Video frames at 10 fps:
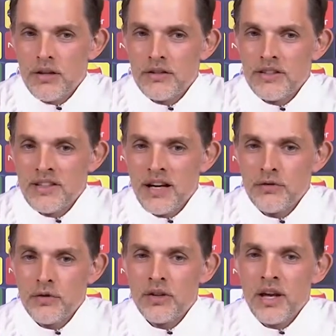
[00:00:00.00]

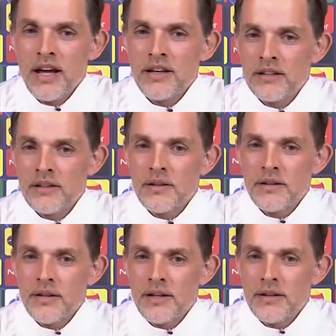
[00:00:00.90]
decide for the lineup
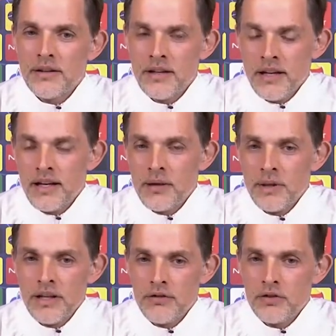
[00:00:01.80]

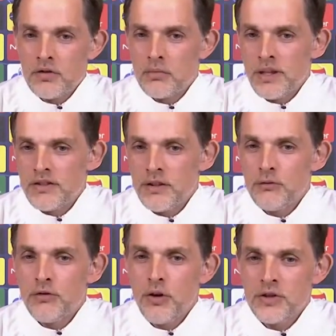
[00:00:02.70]
and give it to my
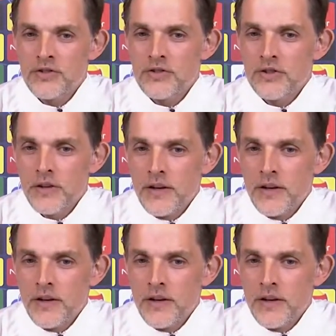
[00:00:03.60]
team first,